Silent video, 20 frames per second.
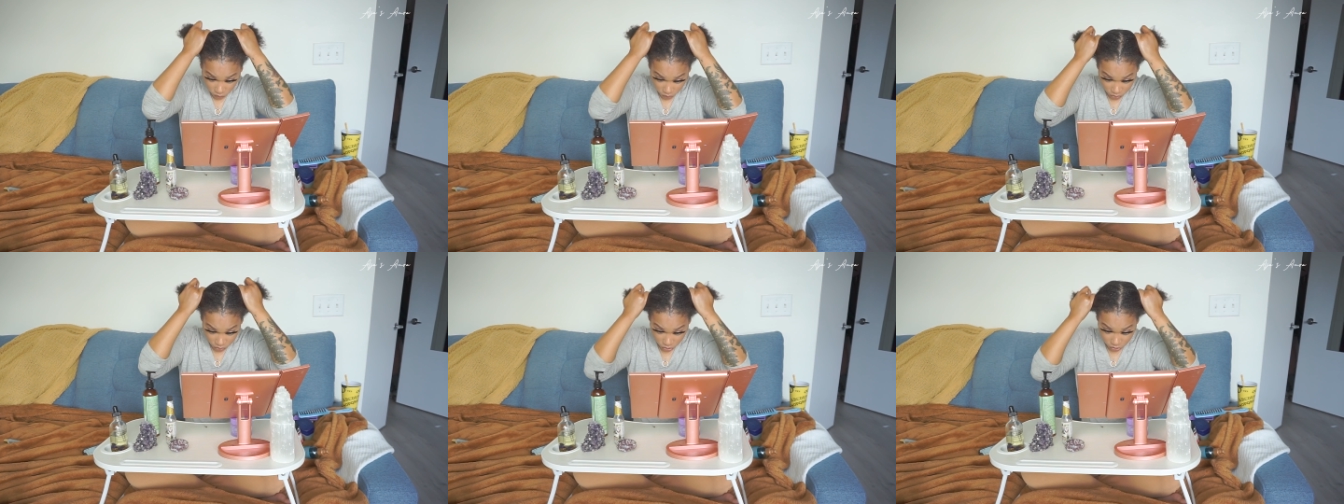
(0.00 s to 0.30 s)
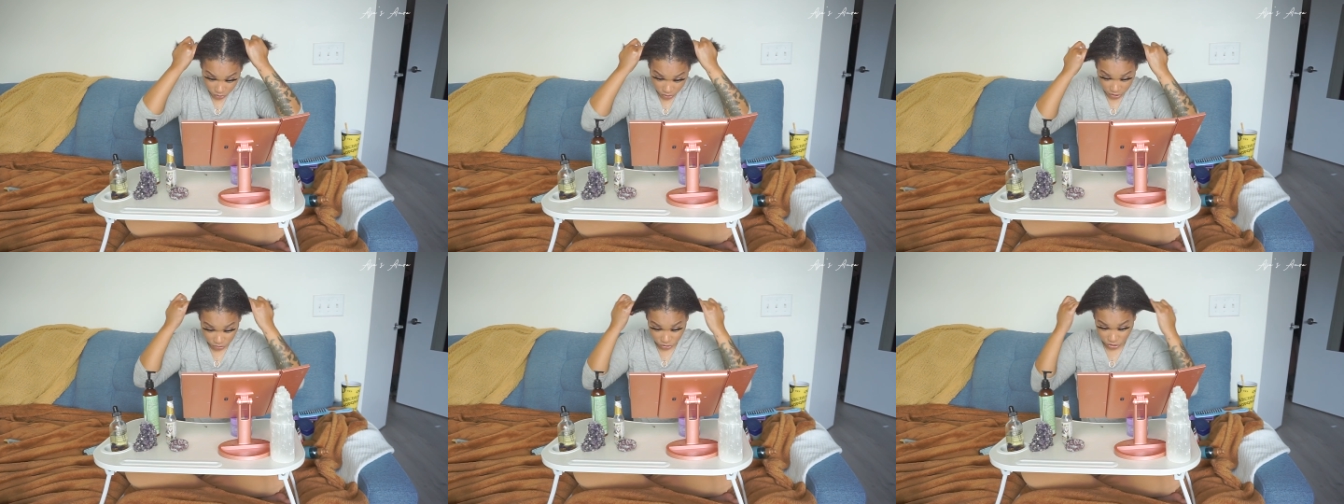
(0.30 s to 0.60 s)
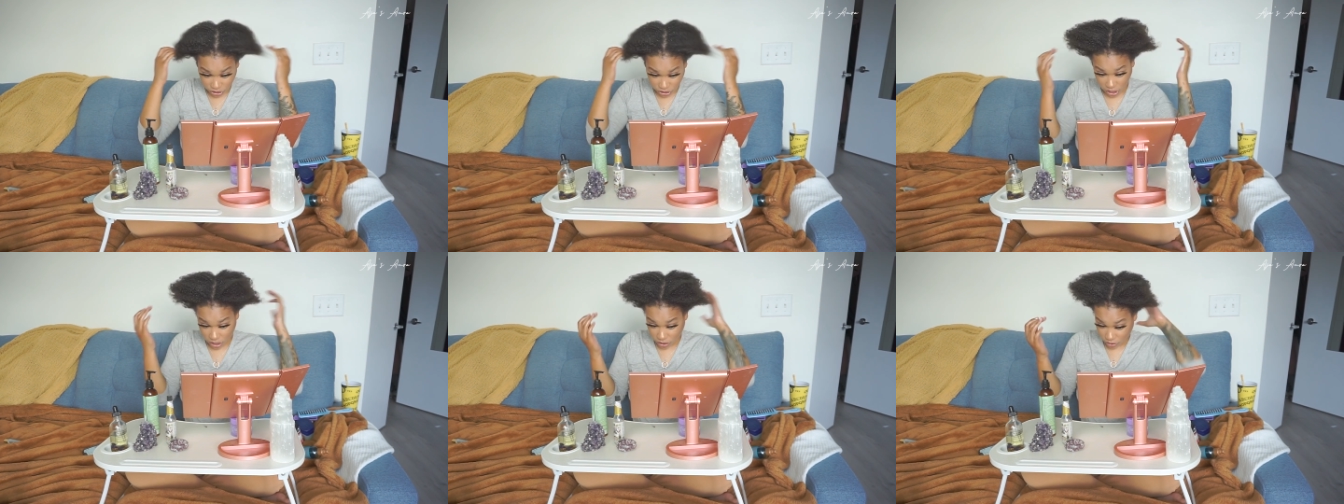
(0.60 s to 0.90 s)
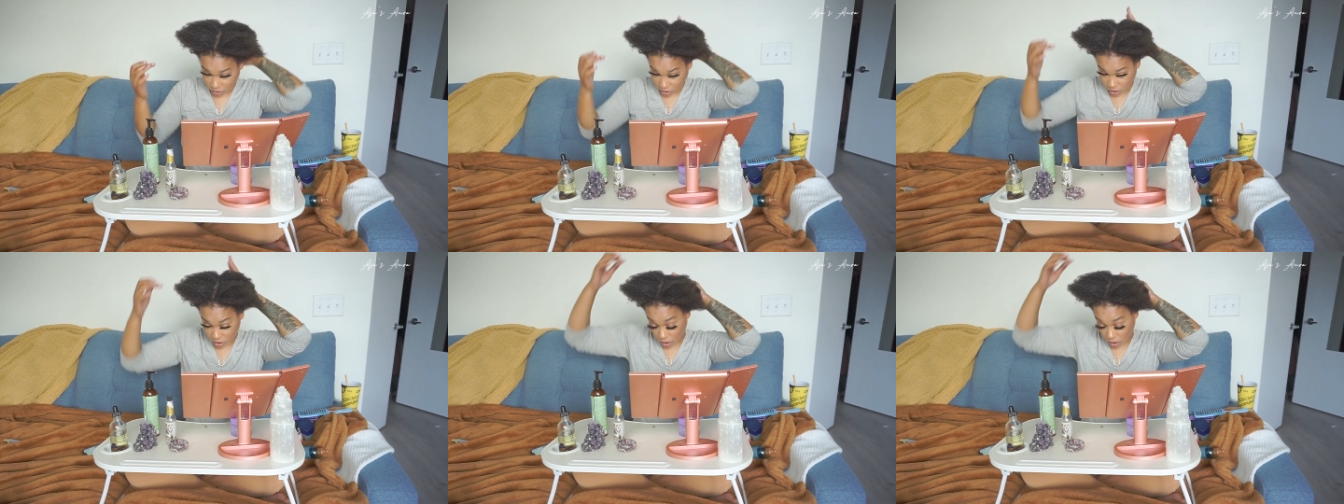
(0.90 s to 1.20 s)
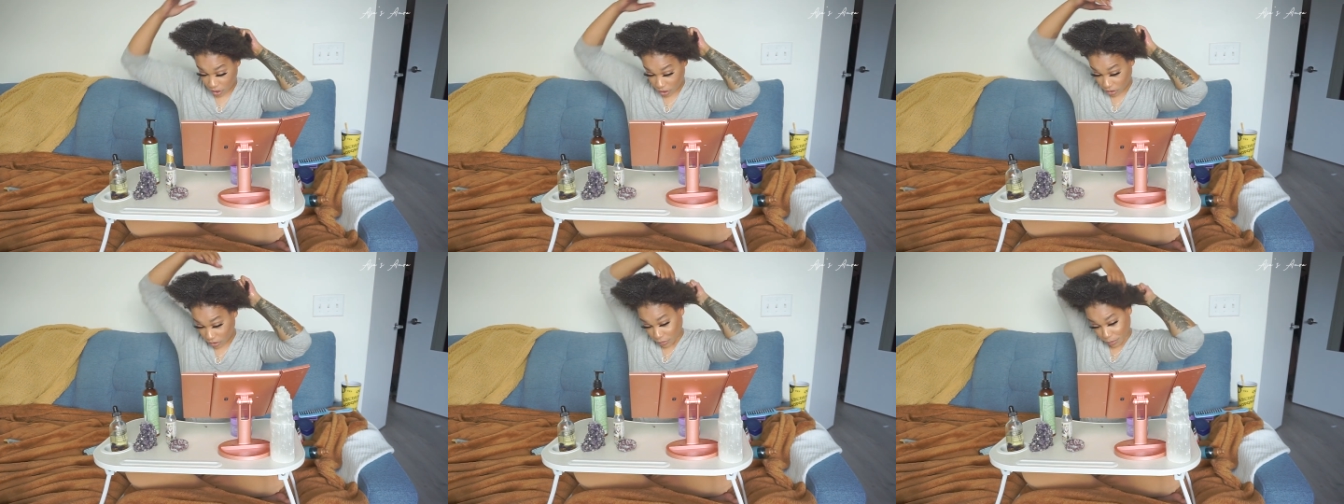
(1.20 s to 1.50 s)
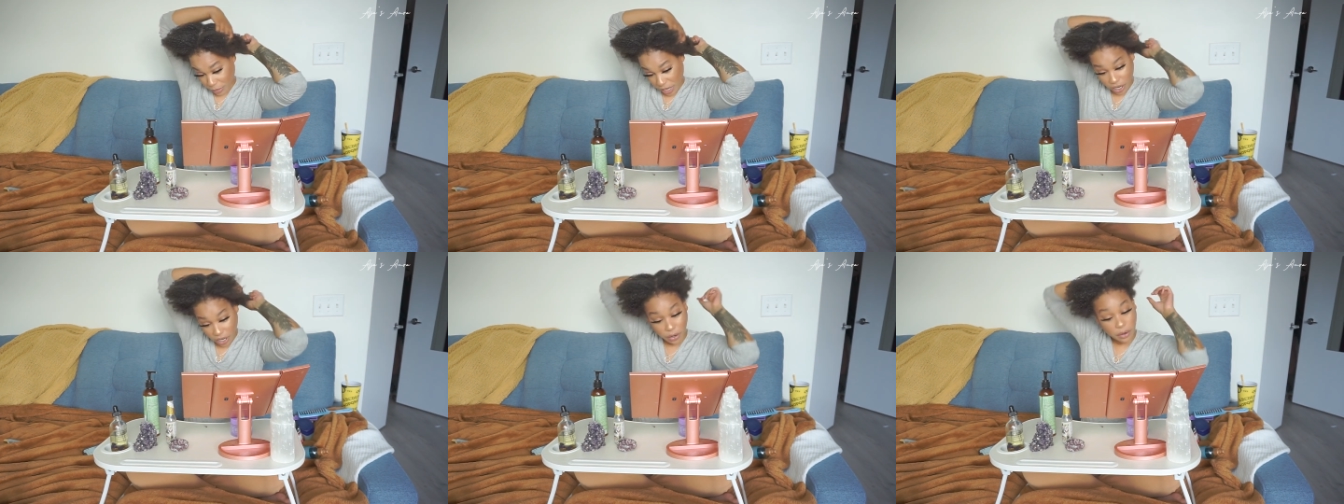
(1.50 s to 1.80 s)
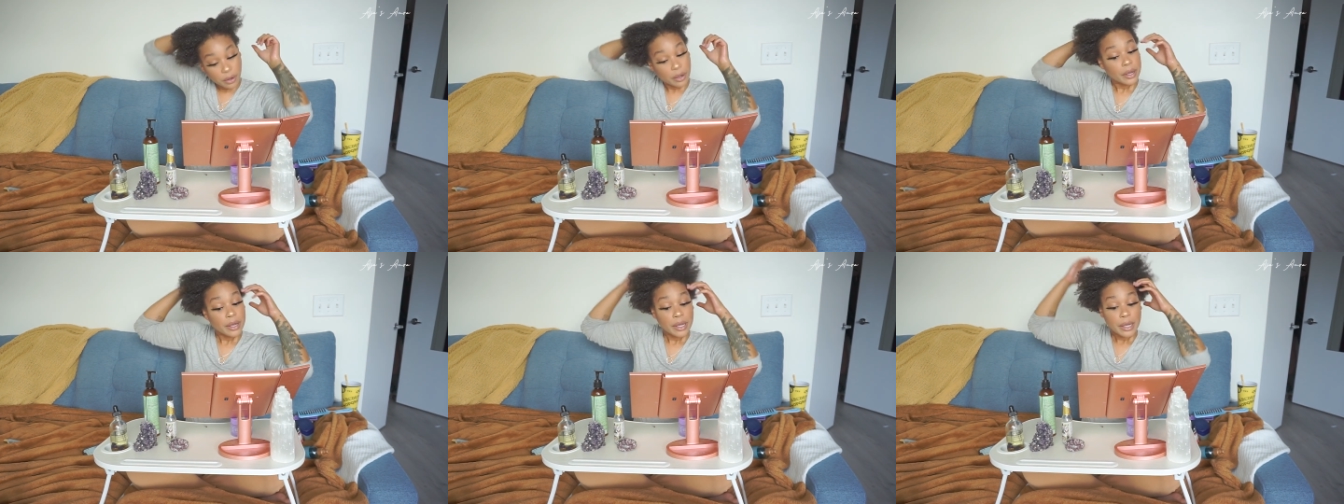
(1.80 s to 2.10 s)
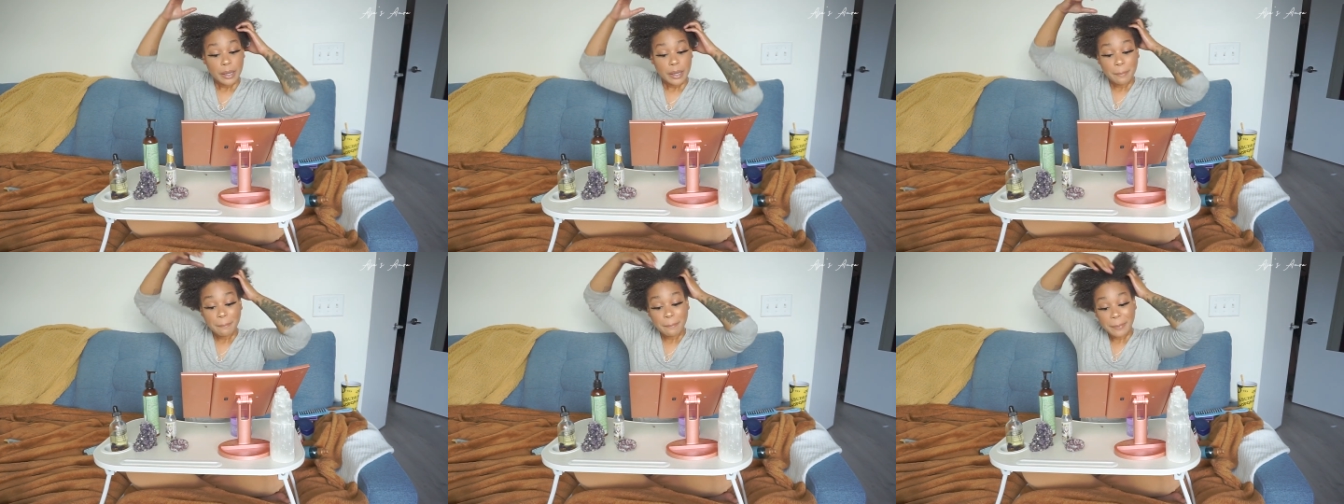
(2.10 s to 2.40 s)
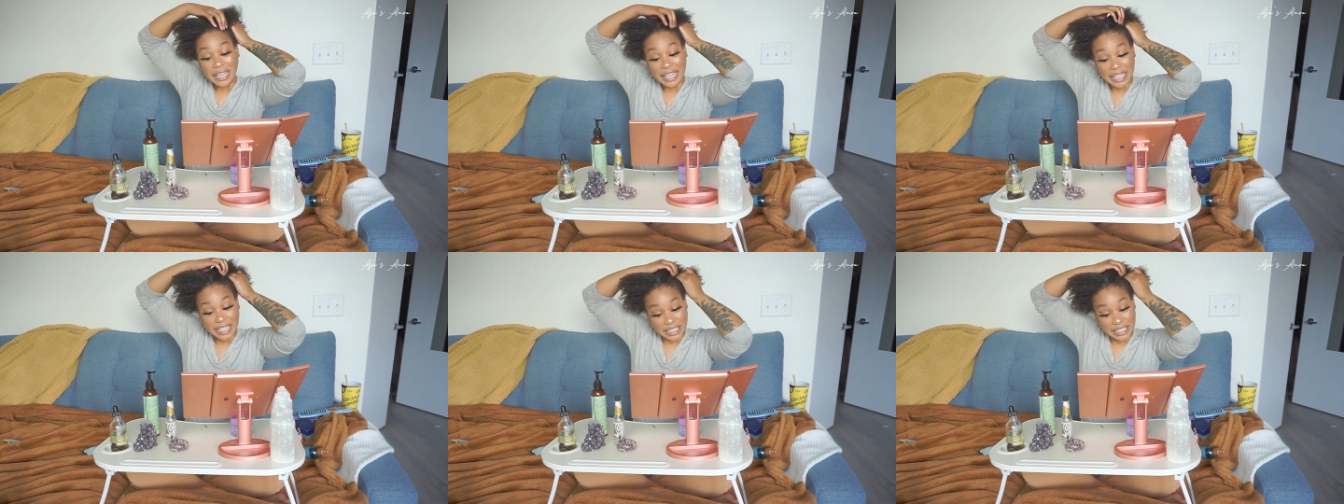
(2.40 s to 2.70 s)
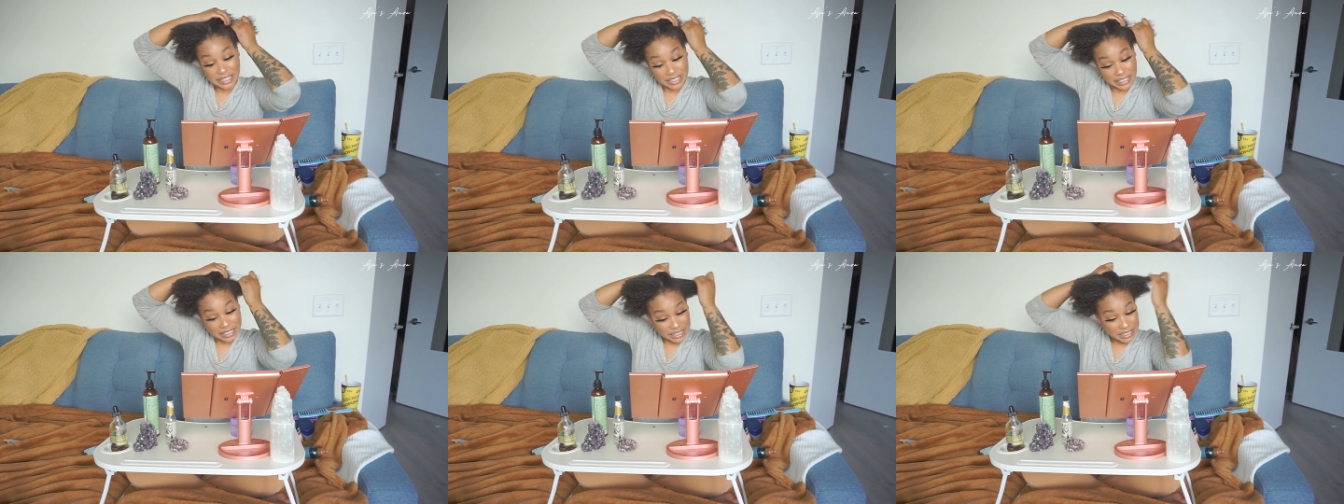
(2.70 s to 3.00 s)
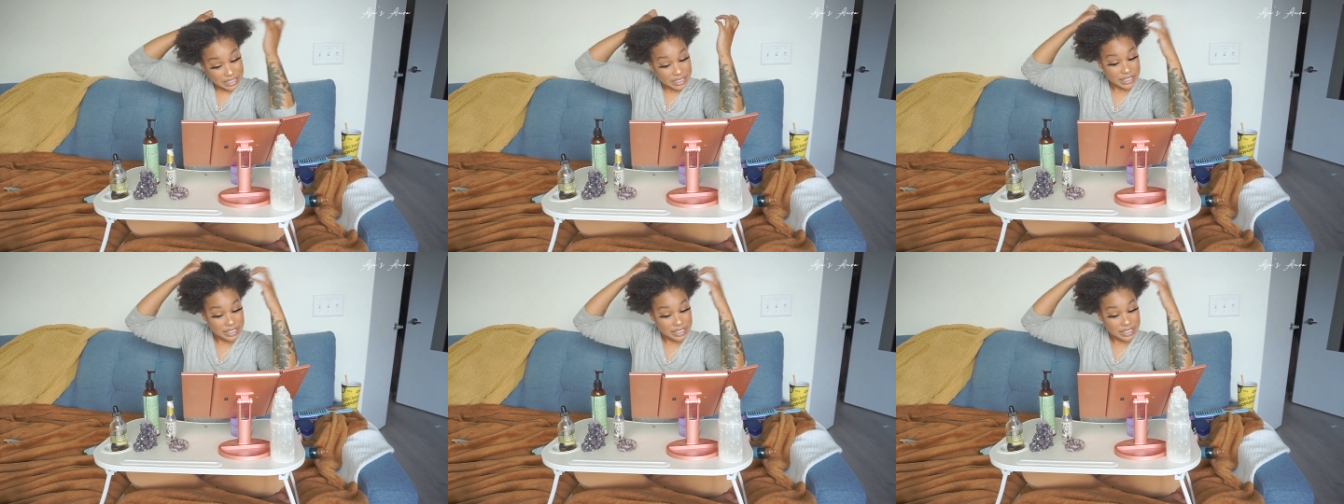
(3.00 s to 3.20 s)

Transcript: The crown chakra is all about peace.